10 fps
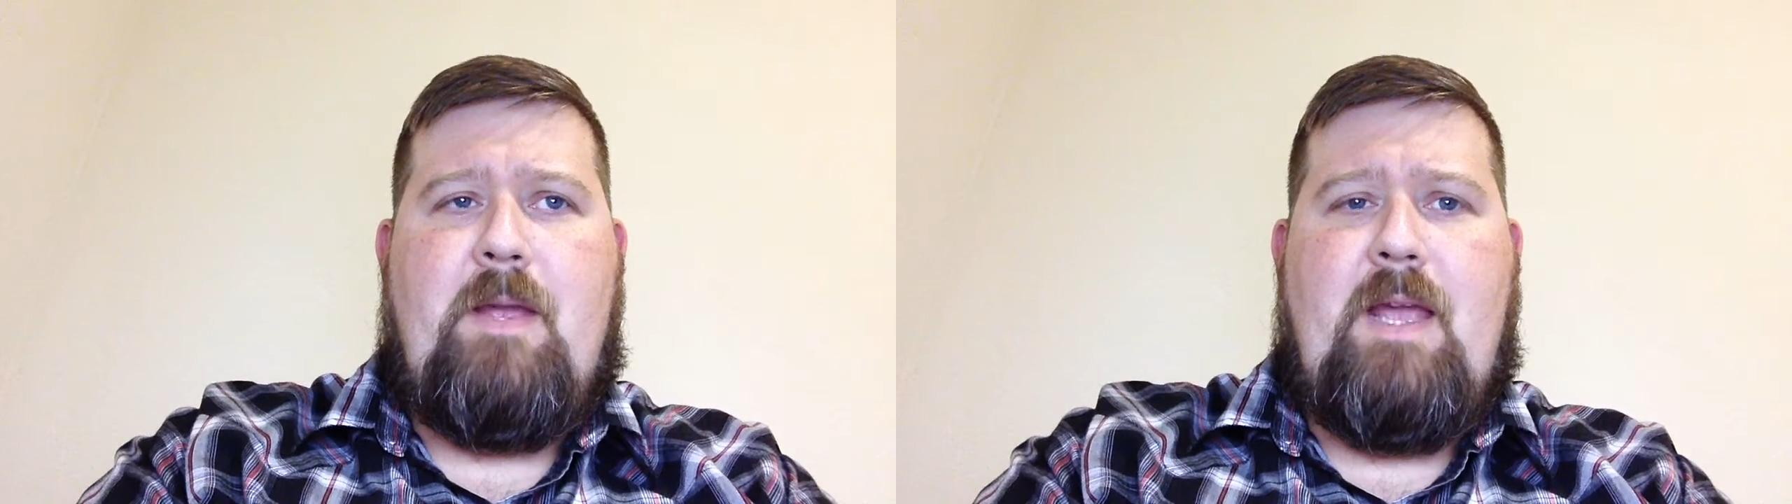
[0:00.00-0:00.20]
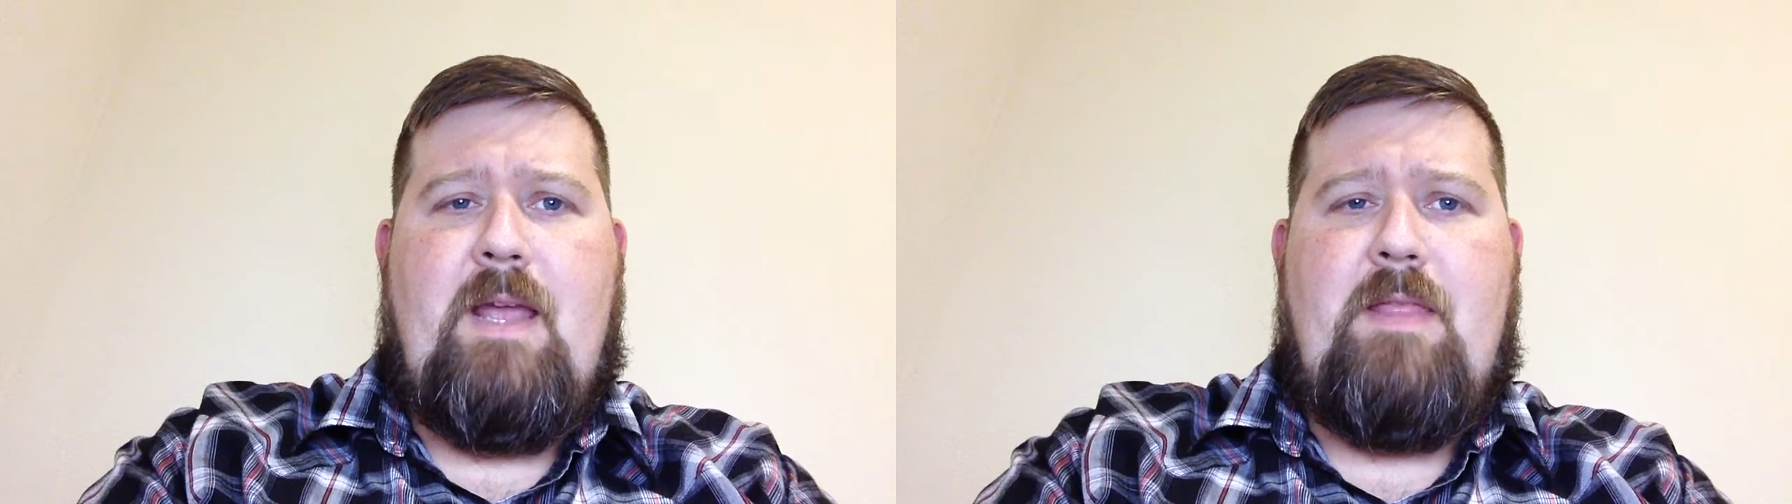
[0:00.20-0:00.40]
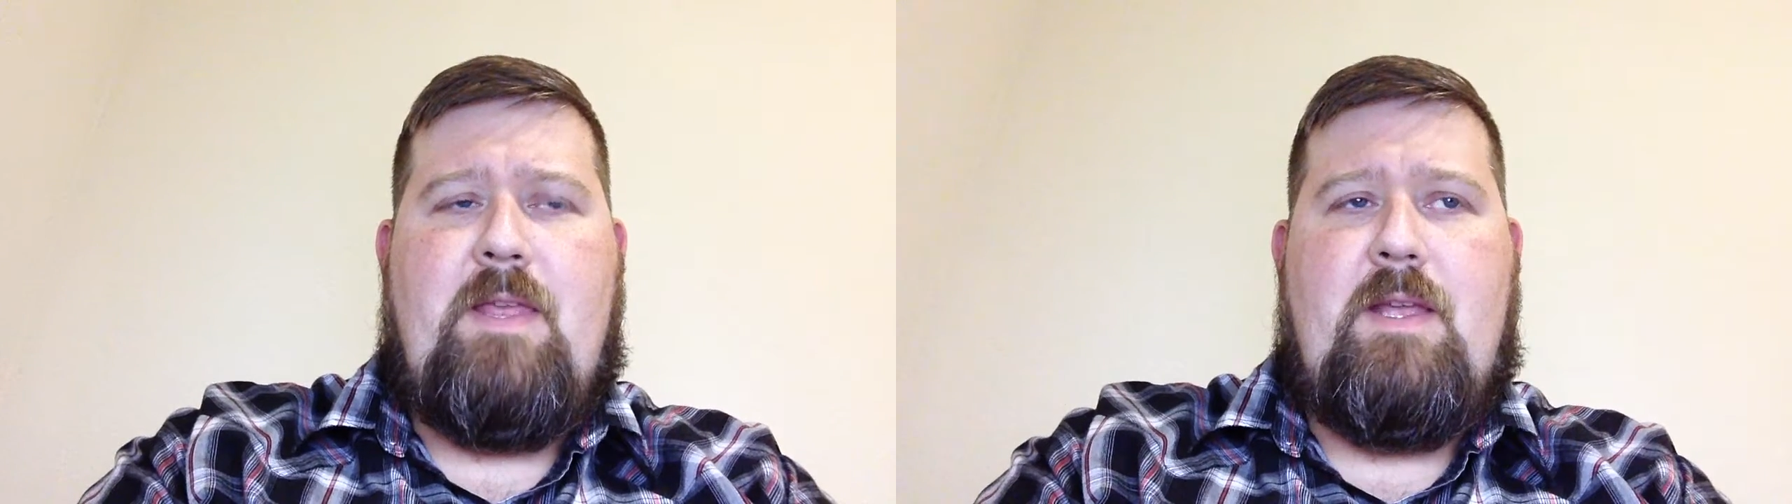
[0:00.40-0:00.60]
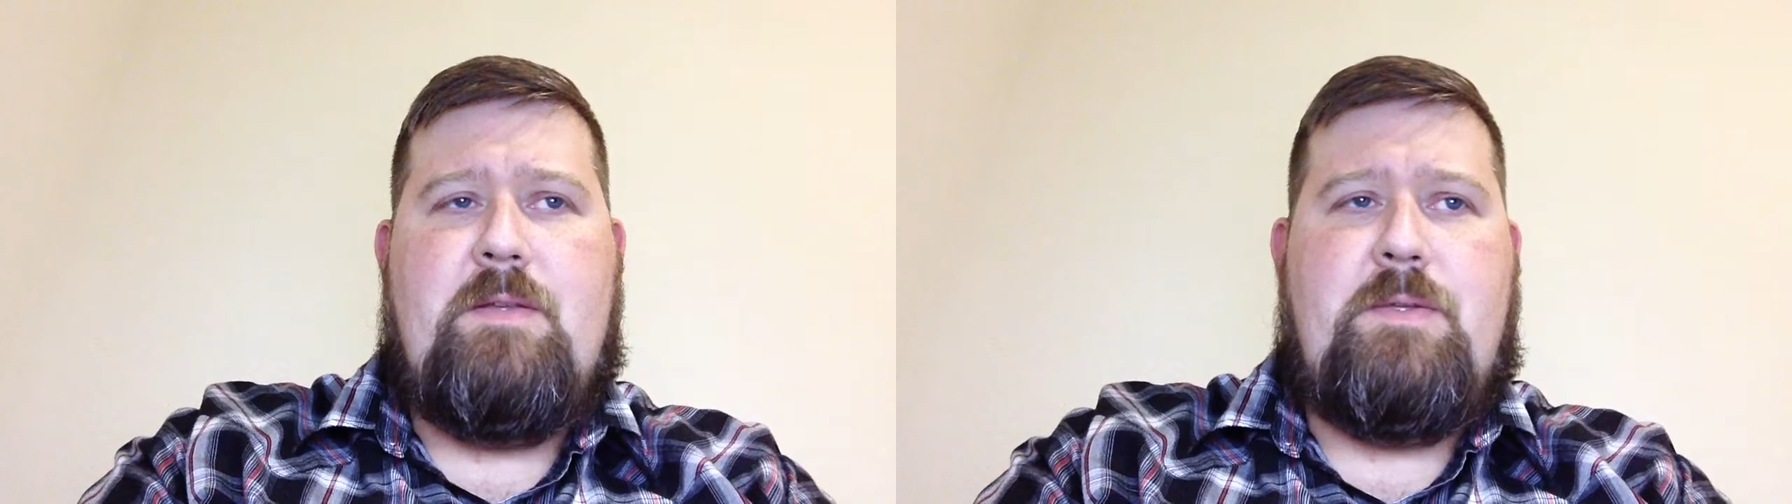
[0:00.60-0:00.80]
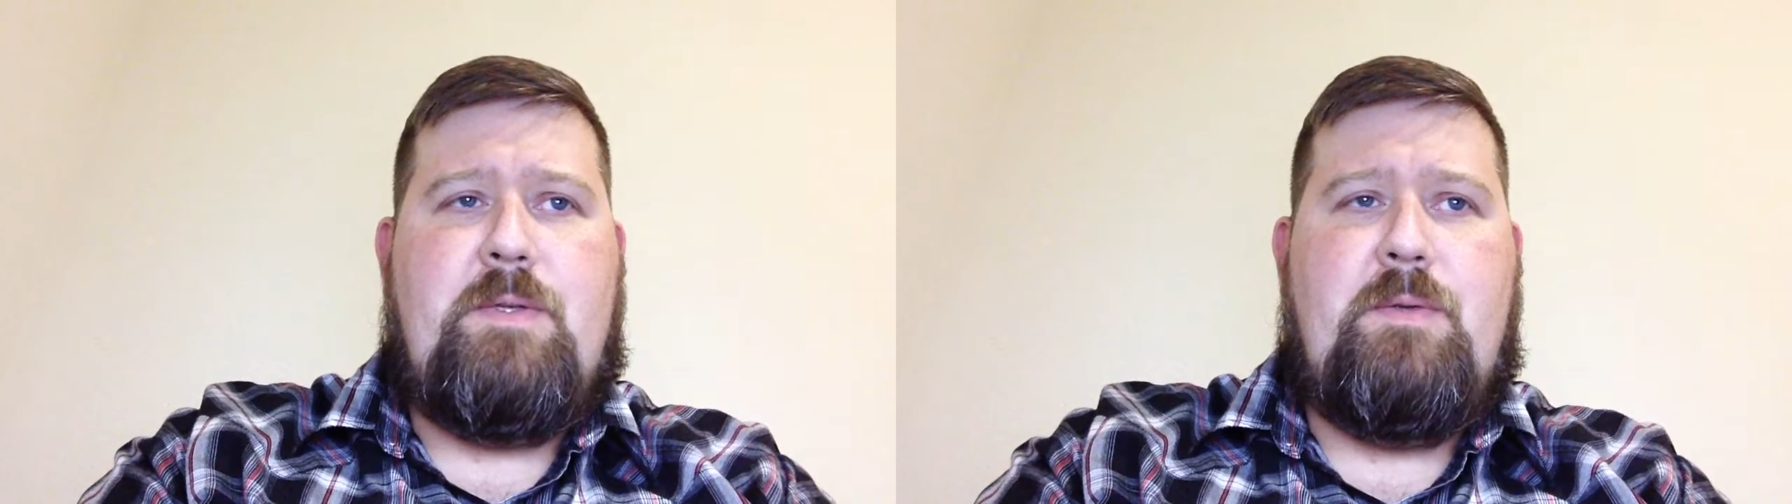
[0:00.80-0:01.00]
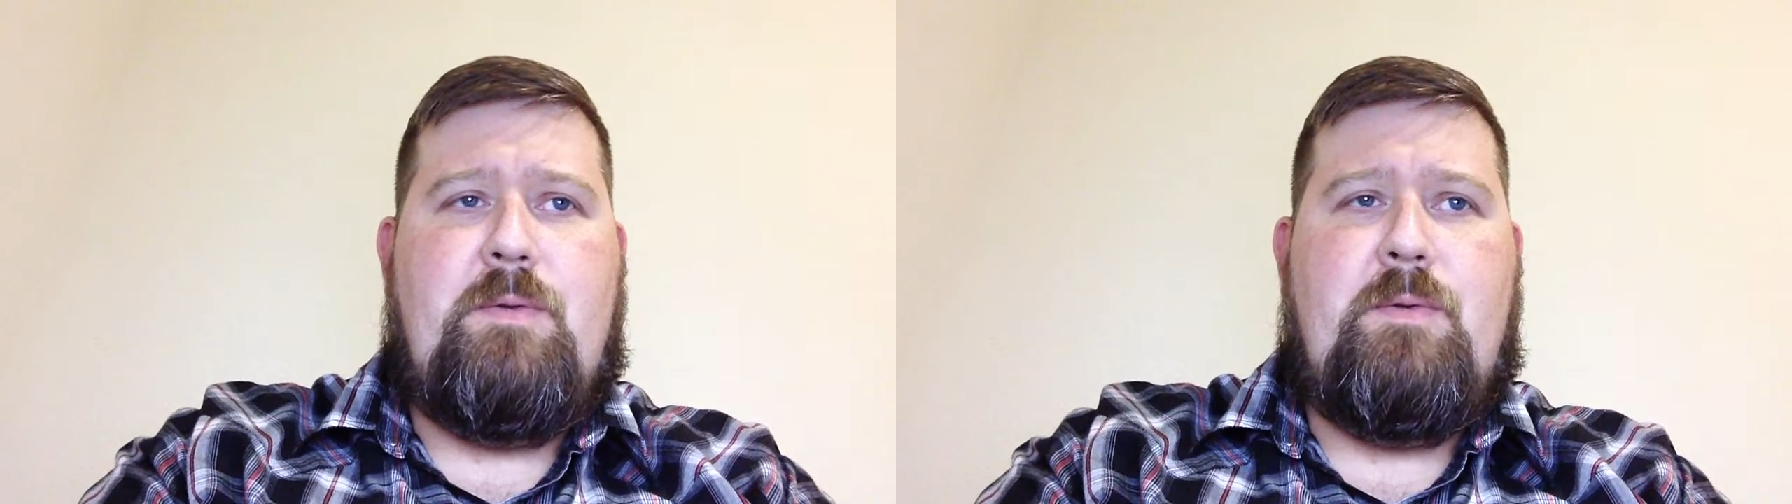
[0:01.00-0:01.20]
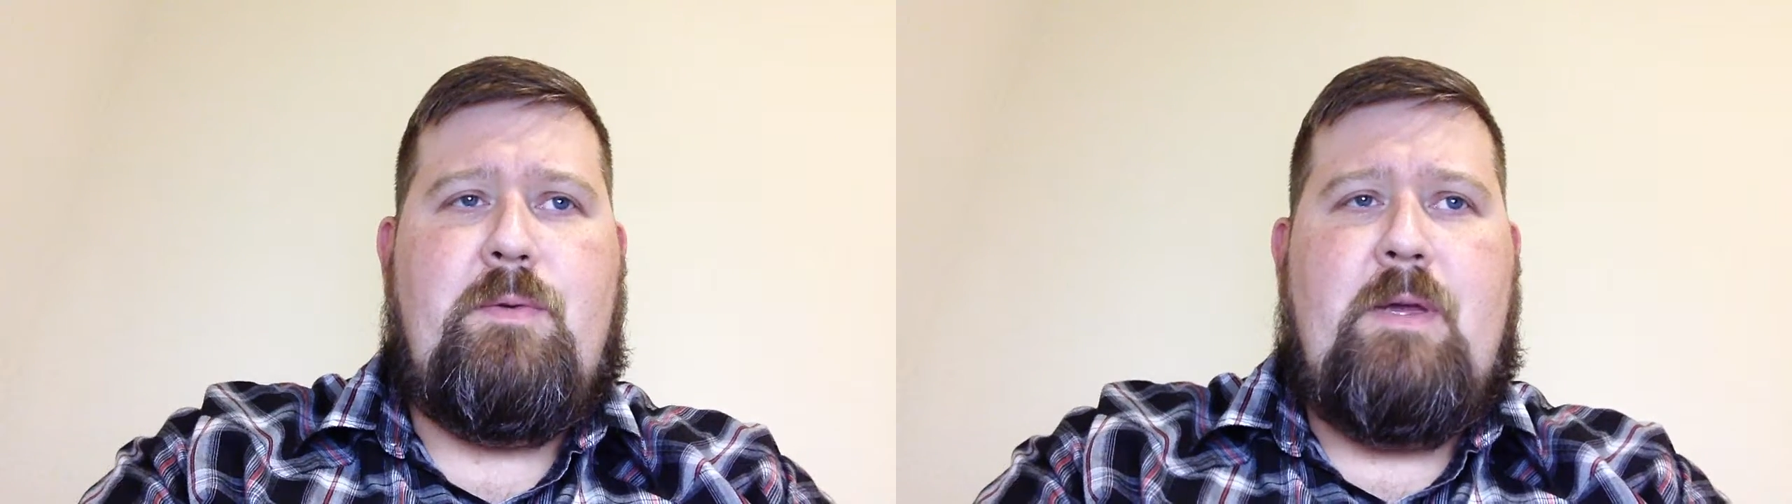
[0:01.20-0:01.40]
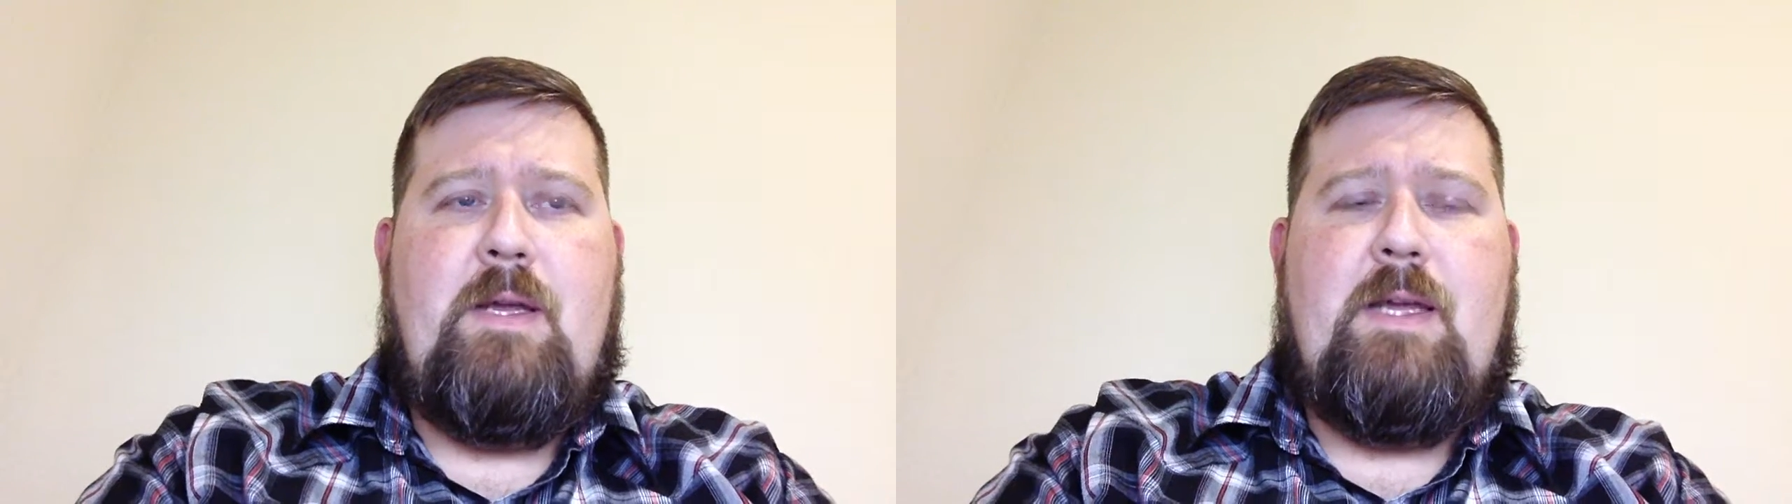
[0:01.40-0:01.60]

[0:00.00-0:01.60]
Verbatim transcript: and then to